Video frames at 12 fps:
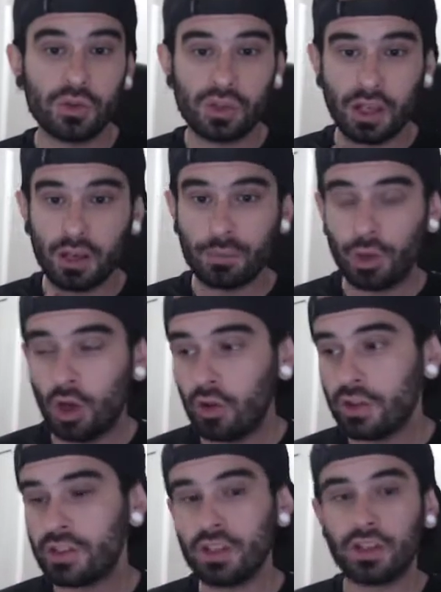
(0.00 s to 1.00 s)
and
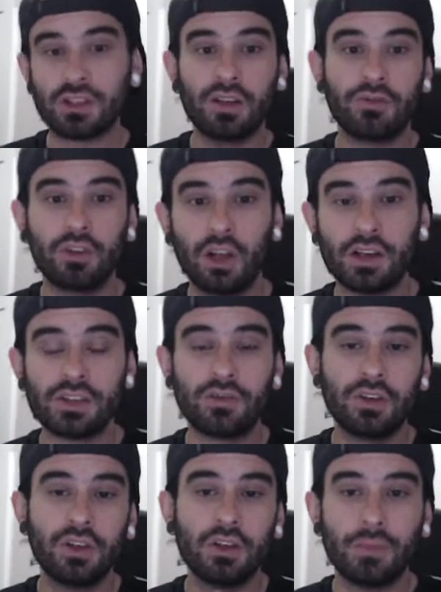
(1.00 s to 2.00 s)
politics and
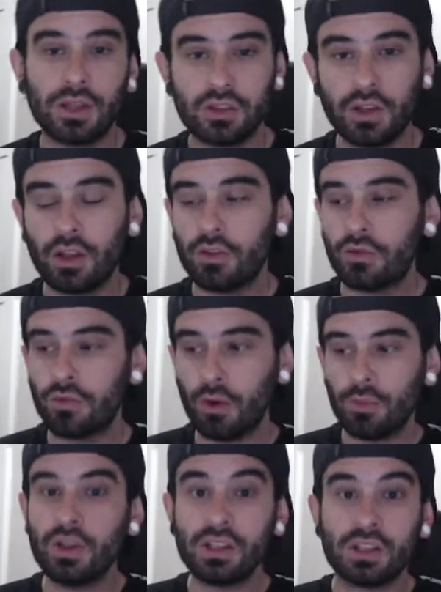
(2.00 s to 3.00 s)
philosophy and mental health
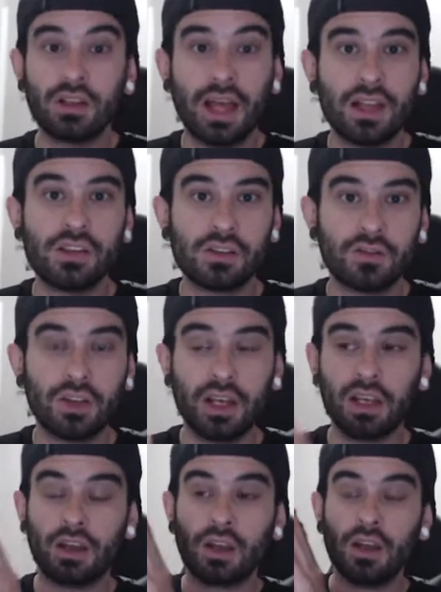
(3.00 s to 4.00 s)
from this lens of
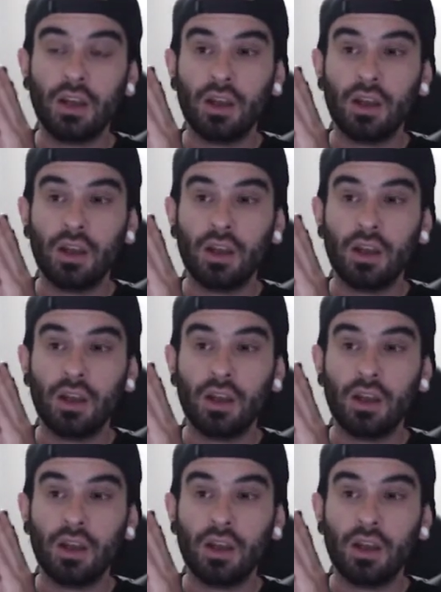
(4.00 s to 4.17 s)
like,